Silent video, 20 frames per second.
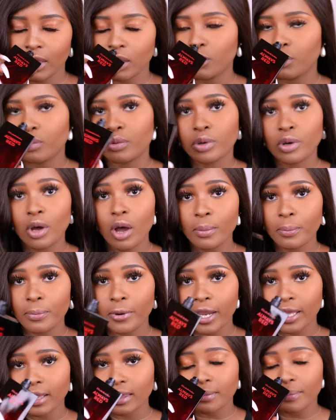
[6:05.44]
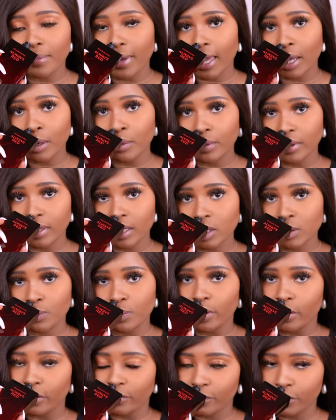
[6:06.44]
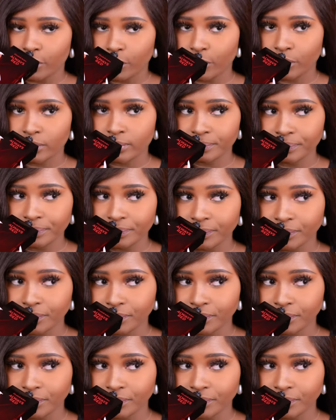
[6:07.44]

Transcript: you will not break the bank with this perfume.